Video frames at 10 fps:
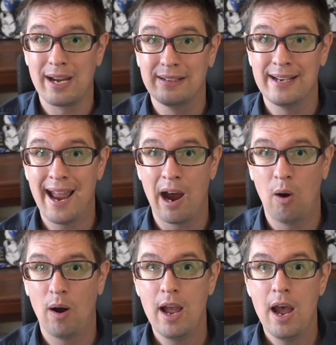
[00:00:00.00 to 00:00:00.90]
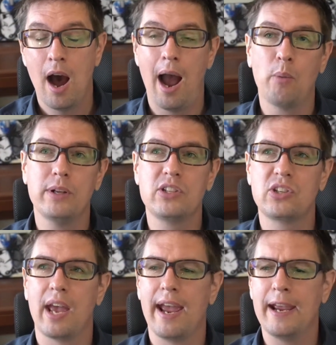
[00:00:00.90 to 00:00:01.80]
now. I would
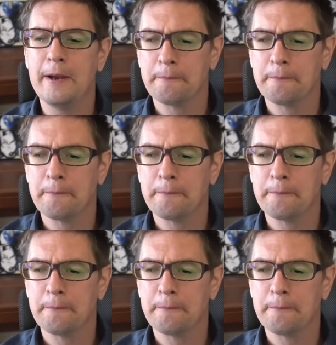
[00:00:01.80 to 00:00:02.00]
say